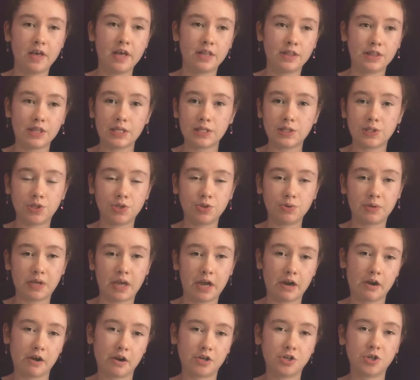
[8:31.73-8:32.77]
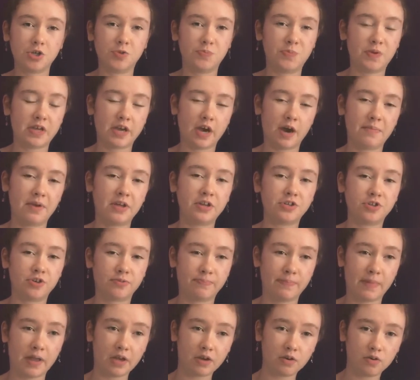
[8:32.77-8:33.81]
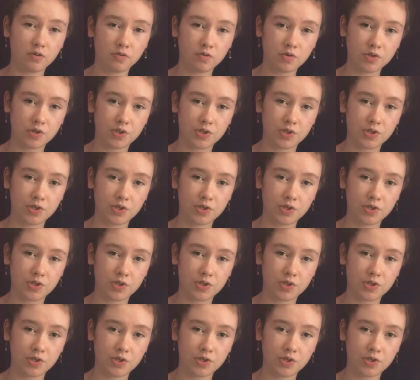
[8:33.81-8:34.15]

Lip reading: these two characters become intermingled?